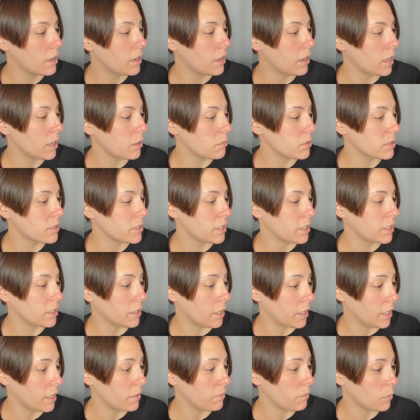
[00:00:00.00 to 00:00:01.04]
I would say
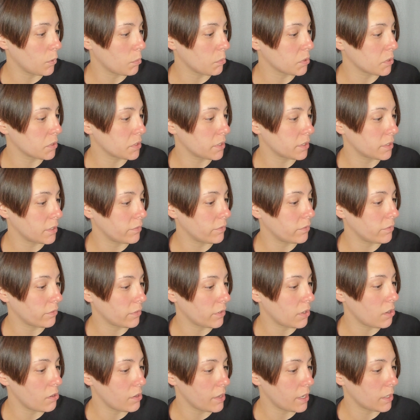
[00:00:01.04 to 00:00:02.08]
94% of
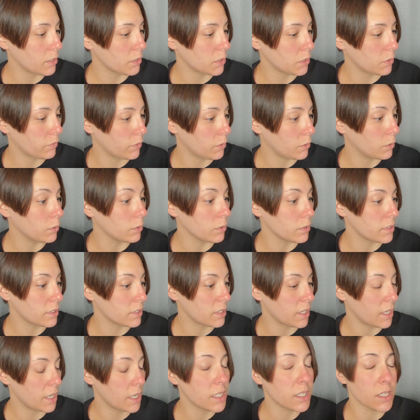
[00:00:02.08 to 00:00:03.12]
all households
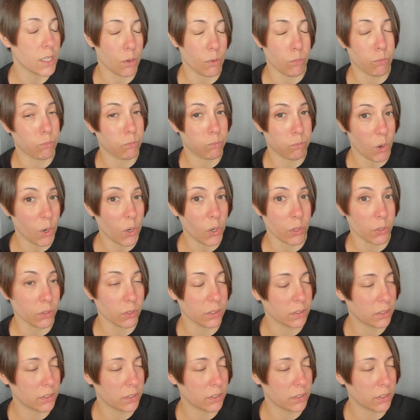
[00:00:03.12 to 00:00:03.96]
in the world.